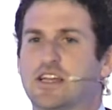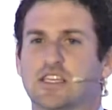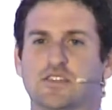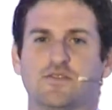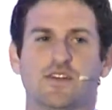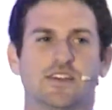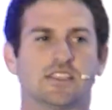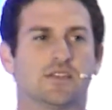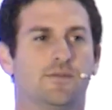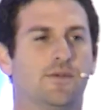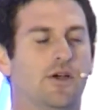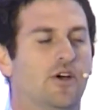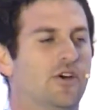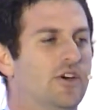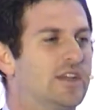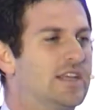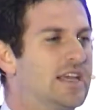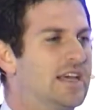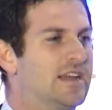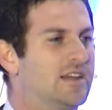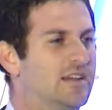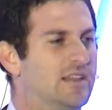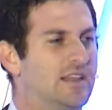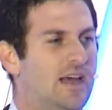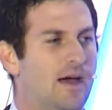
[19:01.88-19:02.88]
visibility
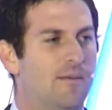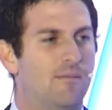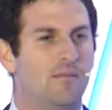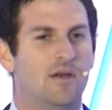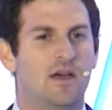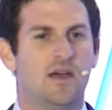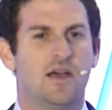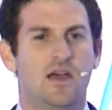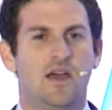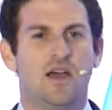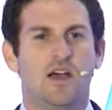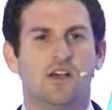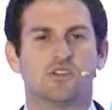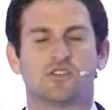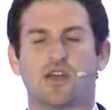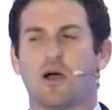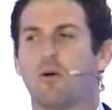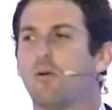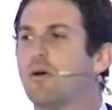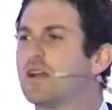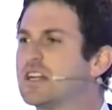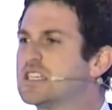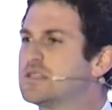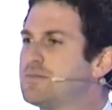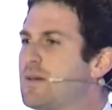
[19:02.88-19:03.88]
into them. So I
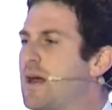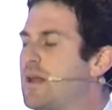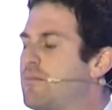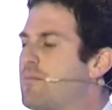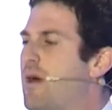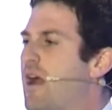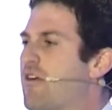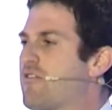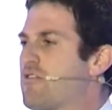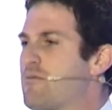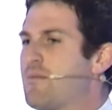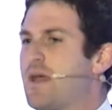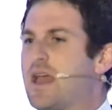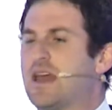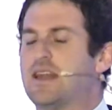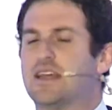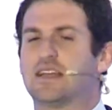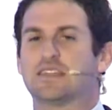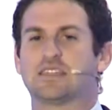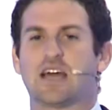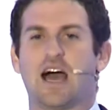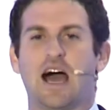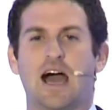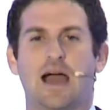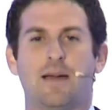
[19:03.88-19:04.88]
want to spend my remaining
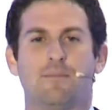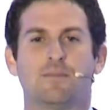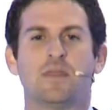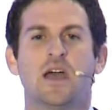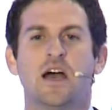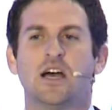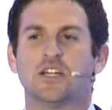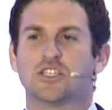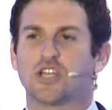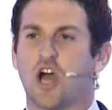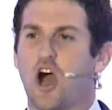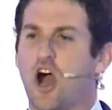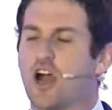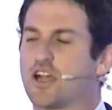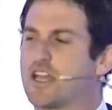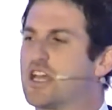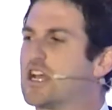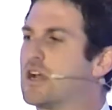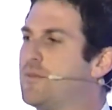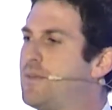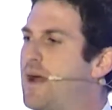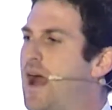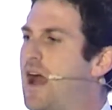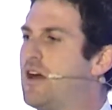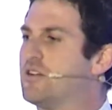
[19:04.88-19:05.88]
time talking
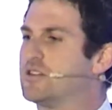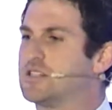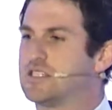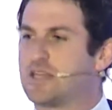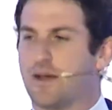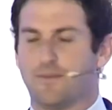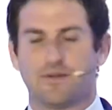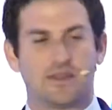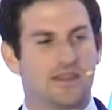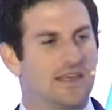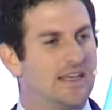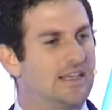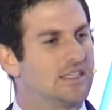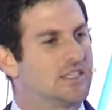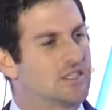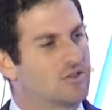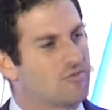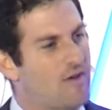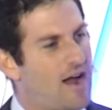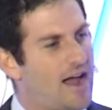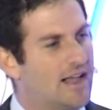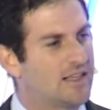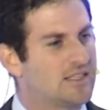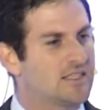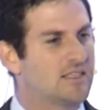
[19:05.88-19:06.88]
about some of these
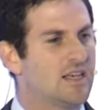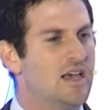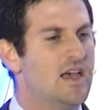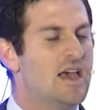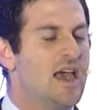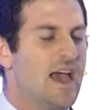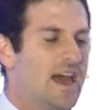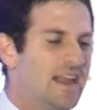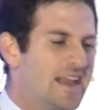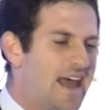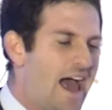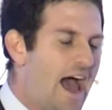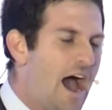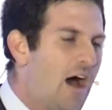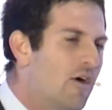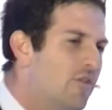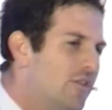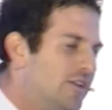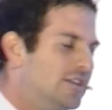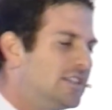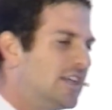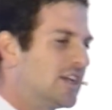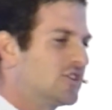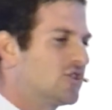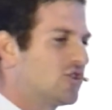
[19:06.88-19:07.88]
threats and how the
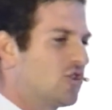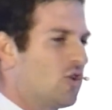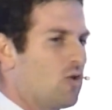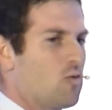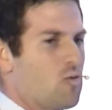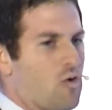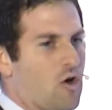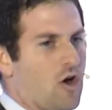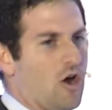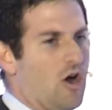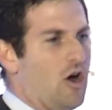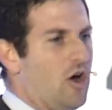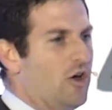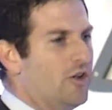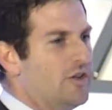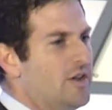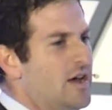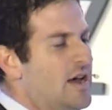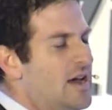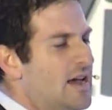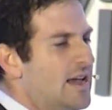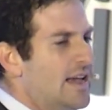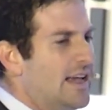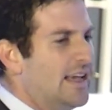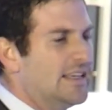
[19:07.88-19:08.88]
digital world
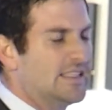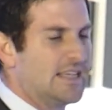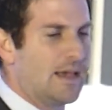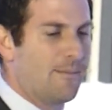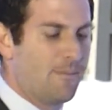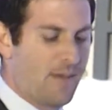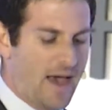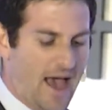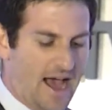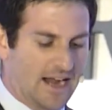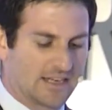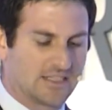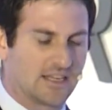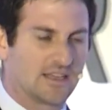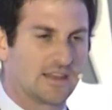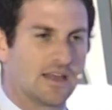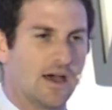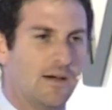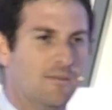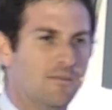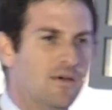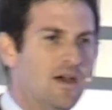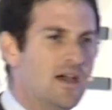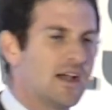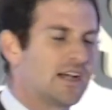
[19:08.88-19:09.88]
is impacting them,
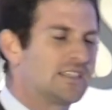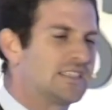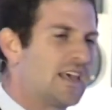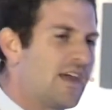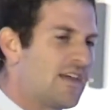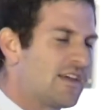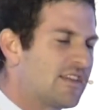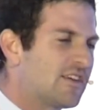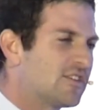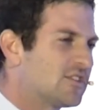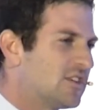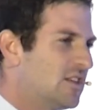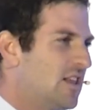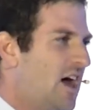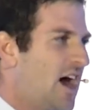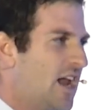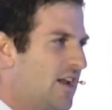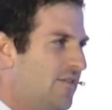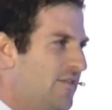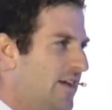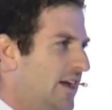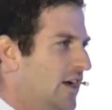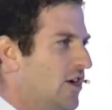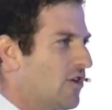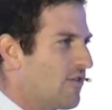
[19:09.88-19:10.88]
because I think there's a lot of
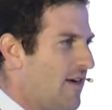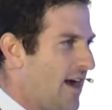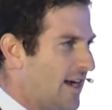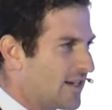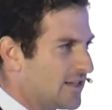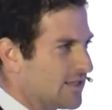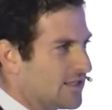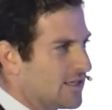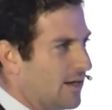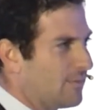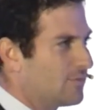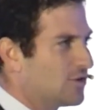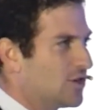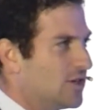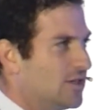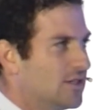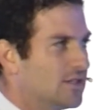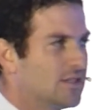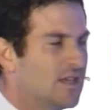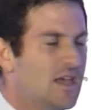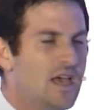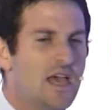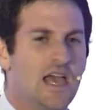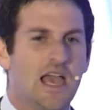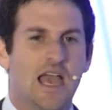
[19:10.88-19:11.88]
incorrect assumptions.
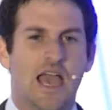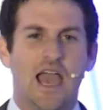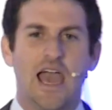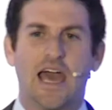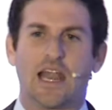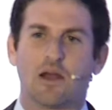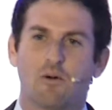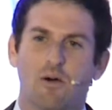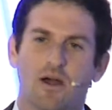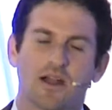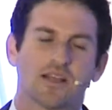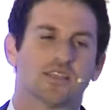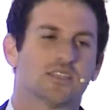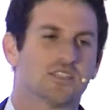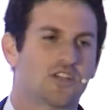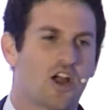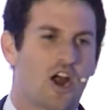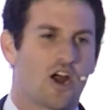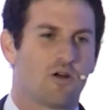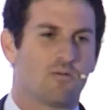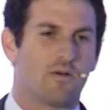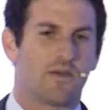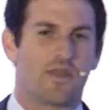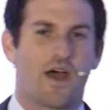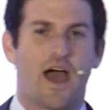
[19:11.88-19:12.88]
And I want to start
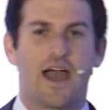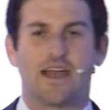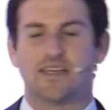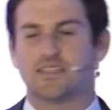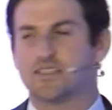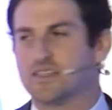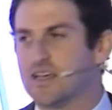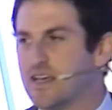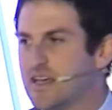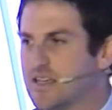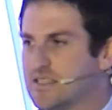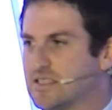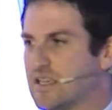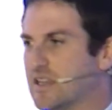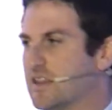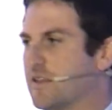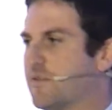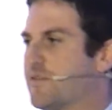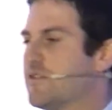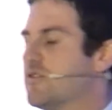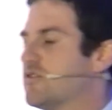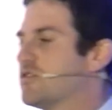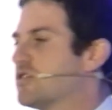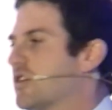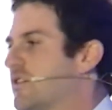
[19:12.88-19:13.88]
with ISIS and the
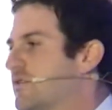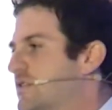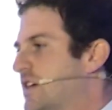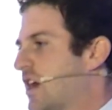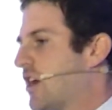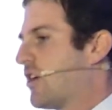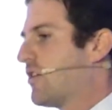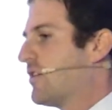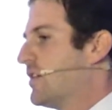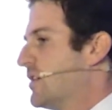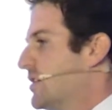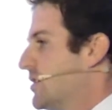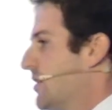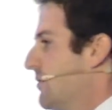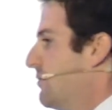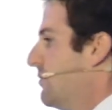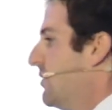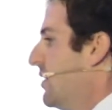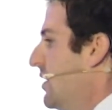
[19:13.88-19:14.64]
future of terrorism.